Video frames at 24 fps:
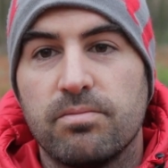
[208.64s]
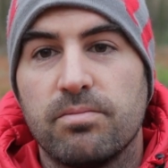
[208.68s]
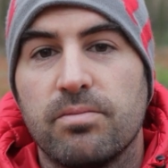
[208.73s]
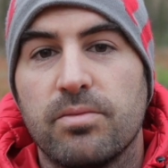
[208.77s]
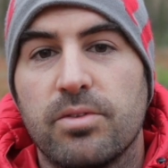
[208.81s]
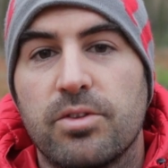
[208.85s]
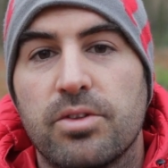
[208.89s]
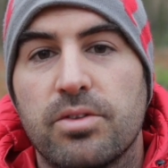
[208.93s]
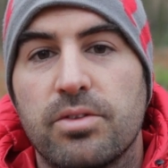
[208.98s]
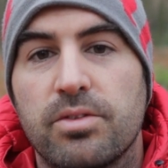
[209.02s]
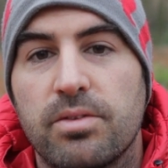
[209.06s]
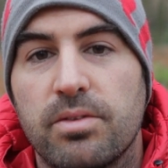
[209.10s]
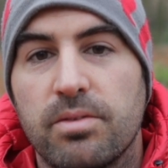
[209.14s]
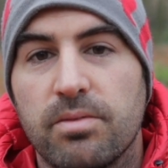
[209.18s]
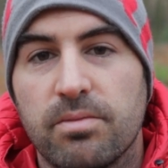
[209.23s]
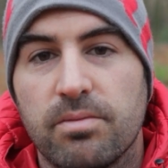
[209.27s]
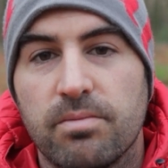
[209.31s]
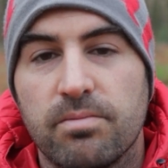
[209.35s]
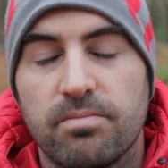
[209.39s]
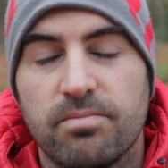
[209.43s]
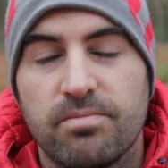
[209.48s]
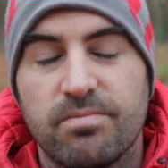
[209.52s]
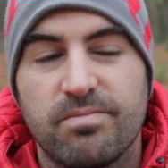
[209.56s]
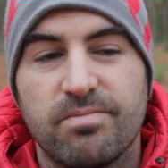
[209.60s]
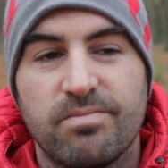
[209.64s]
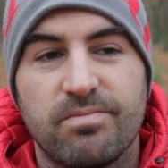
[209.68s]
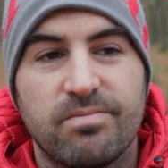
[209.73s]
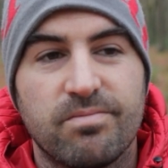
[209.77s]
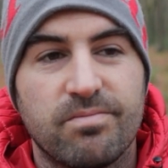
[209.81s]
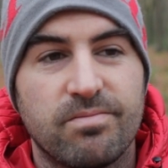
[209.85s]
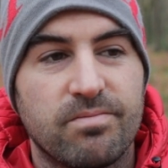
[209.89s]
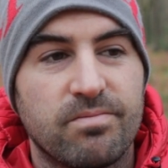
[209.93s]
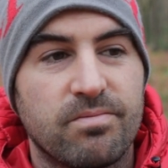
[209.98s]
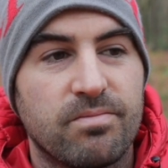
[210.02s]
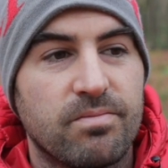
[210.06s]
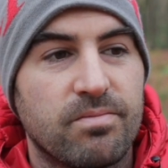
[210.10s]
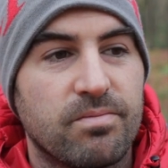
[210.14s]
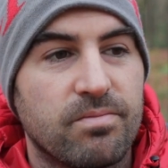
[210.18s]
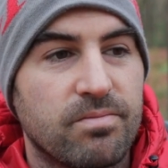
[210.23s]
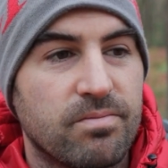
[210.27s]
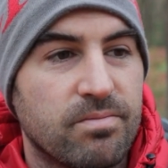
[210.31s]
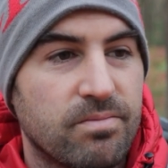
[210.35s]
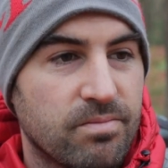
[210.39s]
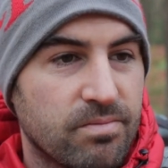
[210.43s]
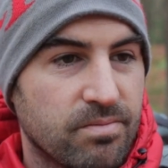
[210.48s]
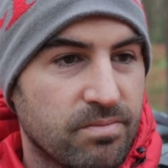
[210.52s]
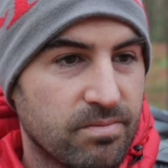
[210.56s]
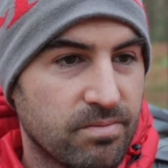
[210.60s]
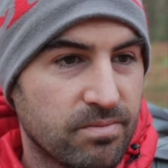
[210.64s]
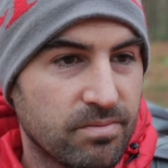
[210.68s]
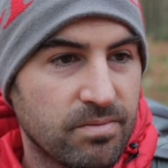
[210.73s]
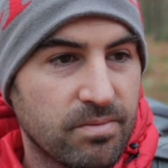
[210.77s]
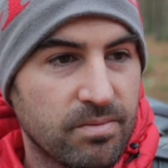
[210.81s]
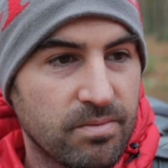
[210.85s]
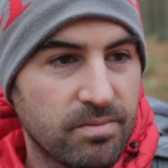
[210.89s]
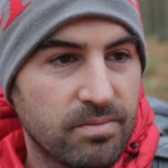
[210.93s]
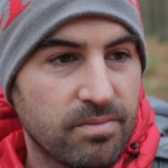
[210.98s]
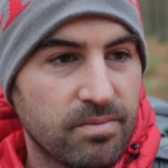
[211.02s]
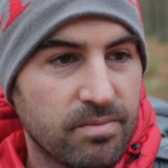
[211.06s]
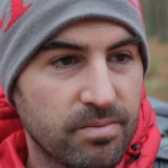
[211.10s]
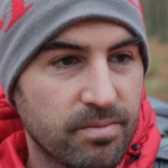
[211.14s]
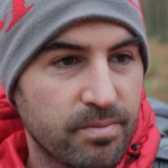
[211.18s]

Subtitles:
Nobody speaks.